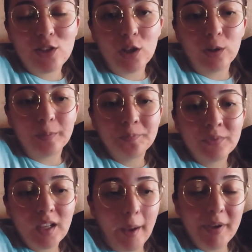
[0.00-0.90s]
So
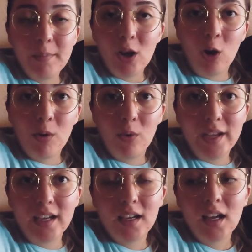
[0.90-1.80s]
I'm going to be home all
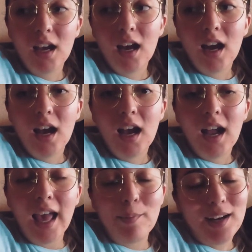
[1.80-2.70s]
week
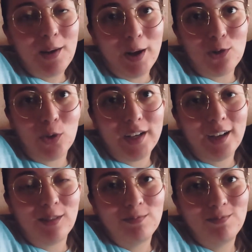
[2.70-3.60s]
and I'm gonna get back to work now.